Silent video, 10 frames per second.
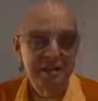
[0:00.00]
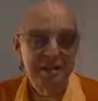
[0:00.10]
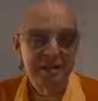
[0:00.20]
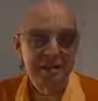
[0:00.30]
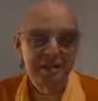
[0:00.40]

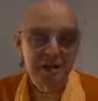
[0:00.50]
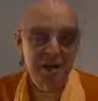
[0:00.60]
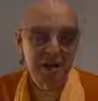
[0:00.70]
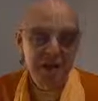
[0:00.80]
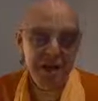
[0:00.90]
that he does
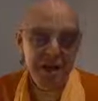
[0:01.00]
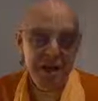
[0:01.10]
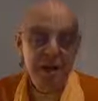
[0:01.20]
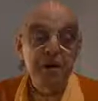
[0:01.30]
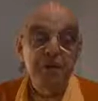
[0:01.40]
not
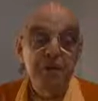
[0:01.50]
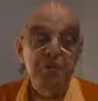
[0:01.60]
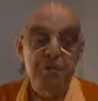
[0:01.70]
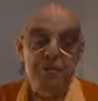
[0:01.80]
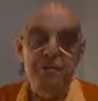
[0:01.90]
care
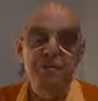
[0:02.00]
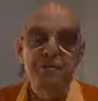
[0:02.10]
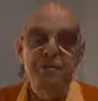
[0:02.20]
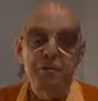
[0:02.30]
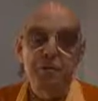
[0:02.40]
for
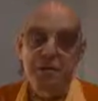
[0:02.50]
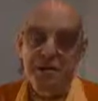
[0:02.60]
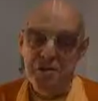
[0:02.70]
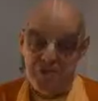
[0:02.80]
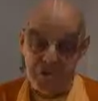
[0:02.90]
even
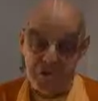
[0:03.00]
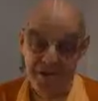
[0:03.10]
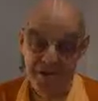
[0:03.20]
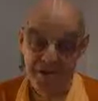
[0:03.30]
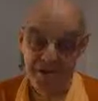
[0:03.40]
liberation,
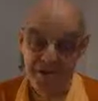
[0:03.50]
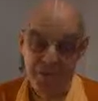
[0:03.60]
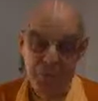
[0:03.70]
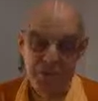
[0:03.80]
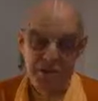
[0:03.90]

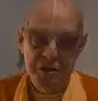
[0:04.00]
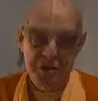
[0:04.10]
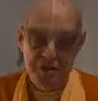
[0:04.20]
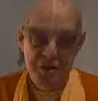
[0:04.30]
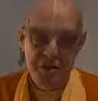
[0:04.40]
which is
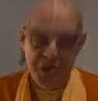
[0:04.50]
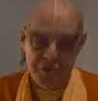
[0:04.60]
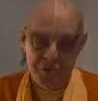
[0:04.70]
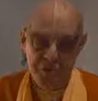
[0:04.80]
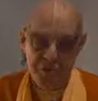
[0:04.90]
sought
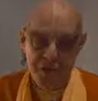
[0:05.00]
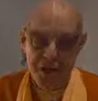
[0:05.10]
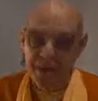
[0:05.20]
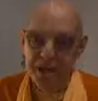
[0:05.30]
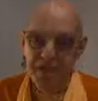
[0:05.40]
after by
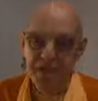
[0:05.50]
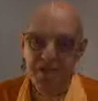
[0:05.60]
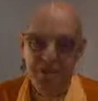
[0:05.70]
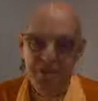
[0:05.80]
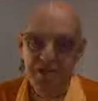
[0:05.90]
many
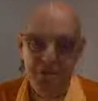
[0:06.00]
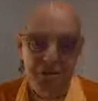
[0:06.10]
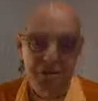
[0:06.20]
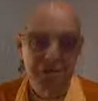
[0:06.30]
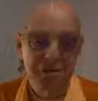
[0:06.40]
great
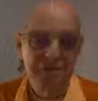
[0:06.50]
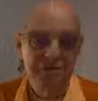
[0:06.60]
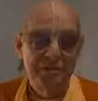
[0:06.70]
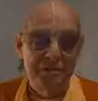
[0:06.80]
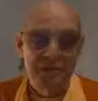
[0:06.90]
scholars
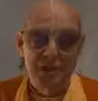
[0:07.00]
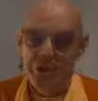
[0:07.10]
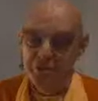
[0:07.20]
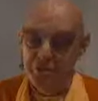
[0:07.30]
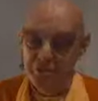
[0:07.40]
and
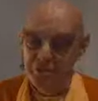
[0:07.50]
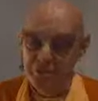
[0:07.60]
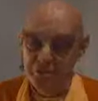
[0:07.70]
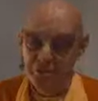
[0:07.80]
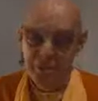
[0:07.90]

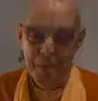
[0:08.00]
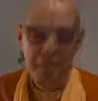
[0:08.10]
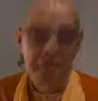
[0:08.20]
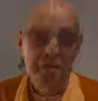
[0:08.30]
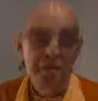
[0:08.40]
philosophers.
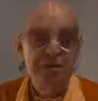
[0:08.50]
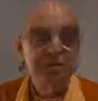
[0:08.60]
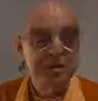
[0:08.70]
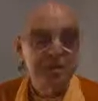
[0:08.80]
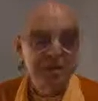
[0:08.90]

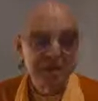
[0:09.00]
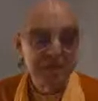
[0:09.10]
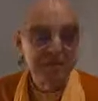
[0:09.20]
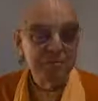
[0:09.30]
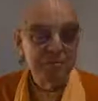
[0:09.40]

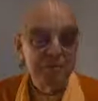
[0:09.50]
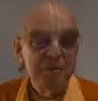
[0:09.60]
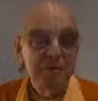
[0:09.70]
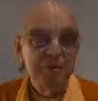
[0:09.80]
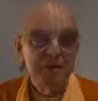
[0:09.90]
Similarly,
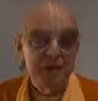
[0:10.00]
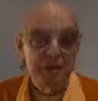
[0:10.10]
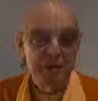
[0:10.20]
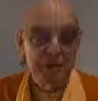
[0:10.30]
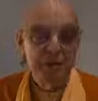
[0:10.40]
a
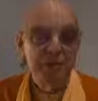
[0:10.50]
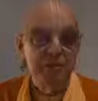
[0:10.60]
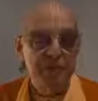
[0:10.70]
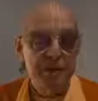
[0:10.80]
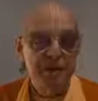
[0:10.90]
devotee
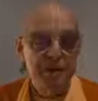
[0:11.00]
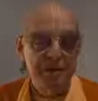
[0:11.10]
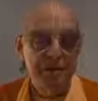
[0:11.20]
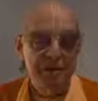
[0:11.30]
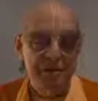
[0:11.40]
of Lord
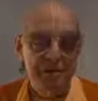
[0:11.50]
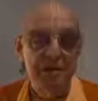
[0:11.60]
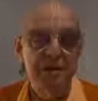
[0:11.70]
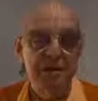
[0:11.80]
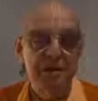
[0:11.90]
Chaitanya
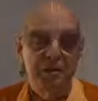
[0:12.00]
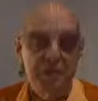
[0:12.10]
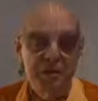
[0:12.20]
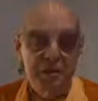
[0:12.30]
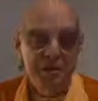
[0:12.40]

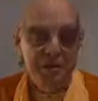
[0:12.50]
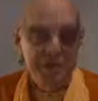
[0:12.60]
considers